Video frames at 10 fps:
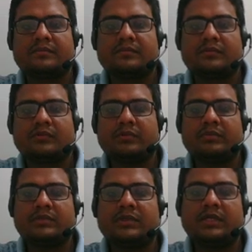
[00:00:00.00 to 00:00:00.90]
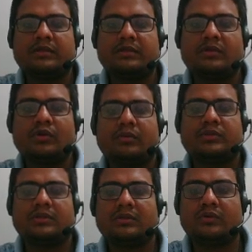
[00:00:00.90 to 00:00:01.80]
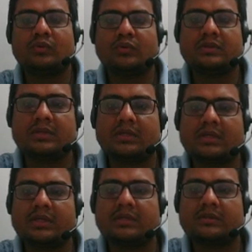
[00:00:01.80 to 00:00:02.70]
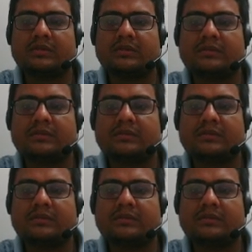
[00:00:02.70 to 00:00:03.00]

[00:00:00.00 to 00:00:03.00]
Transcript: So it means that option 2 is the correct answer.